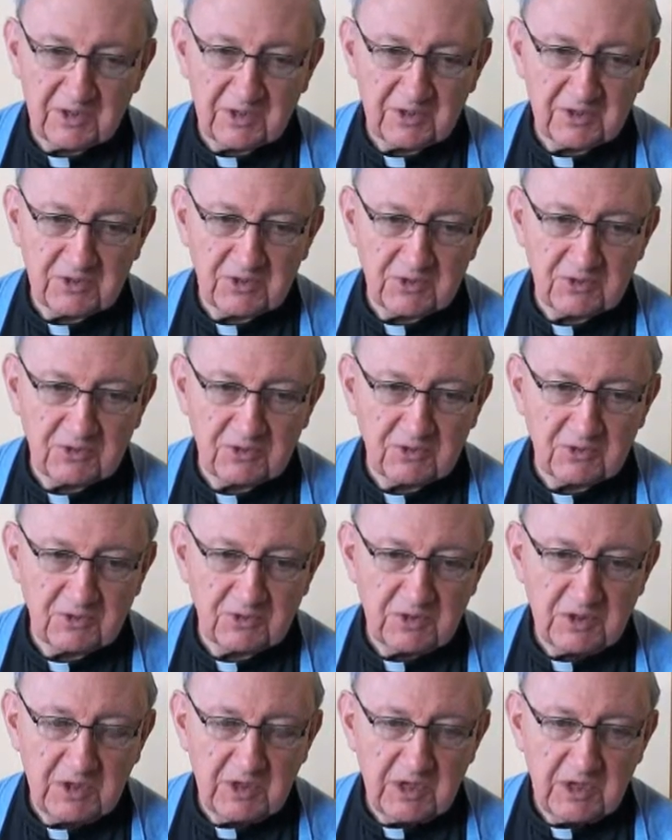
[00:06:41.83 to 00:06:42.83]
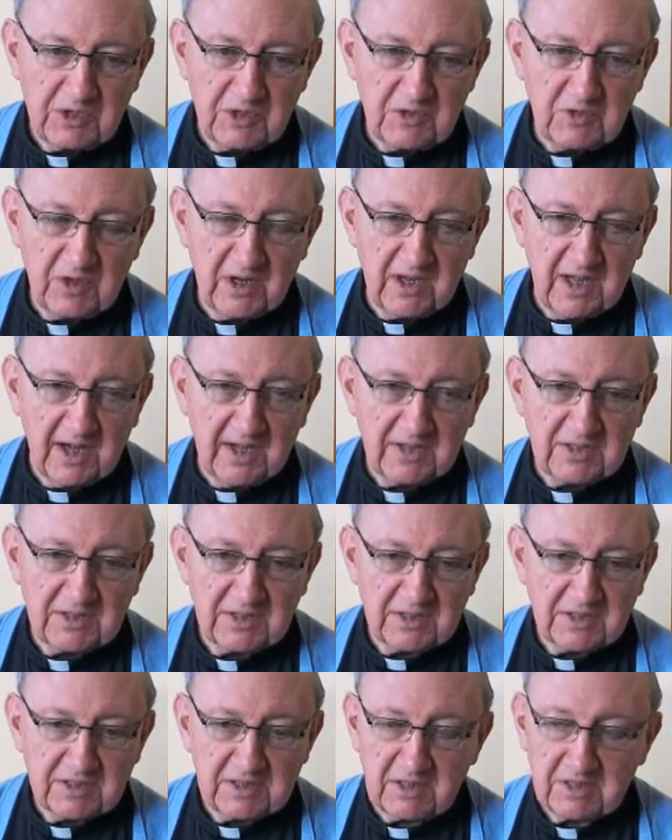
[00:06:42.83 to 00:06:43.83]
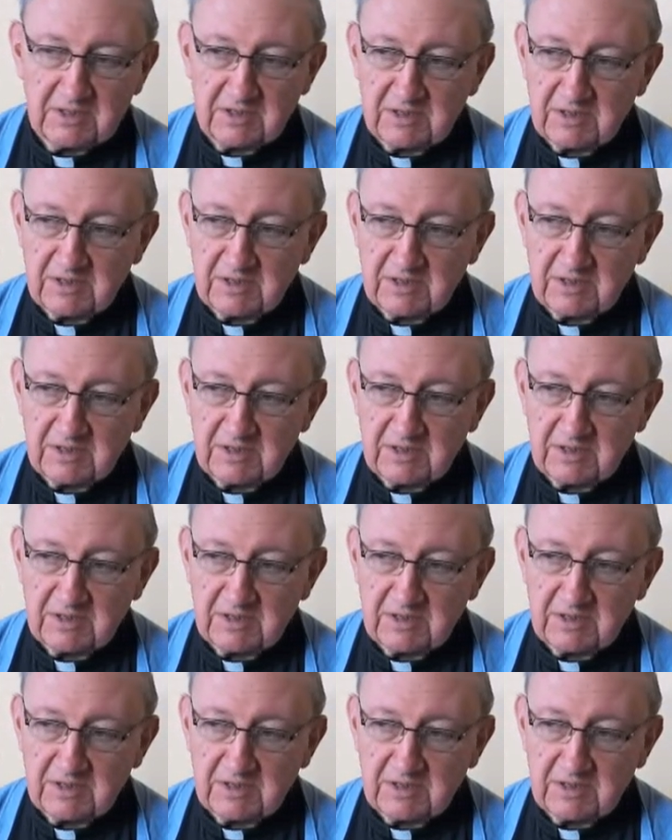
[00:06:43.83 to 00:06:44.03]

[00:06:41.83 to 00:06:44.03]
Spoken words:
learned to utilize